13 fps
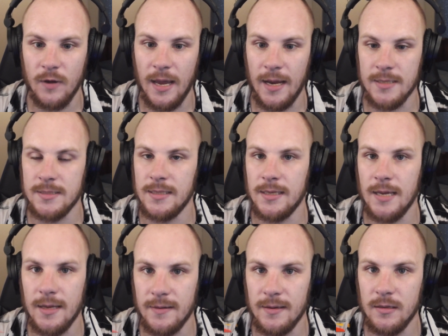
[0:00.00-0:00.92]
to actually
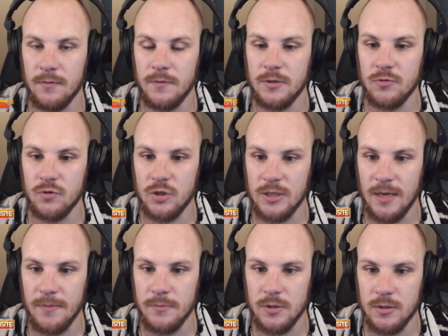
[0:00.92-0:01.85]
get individual
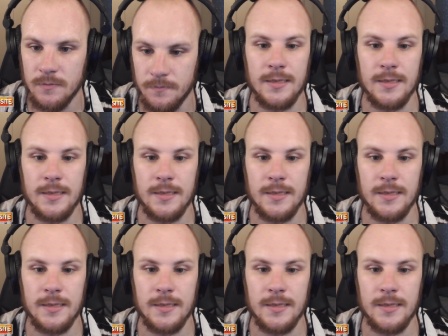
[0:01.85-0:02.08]
stamps.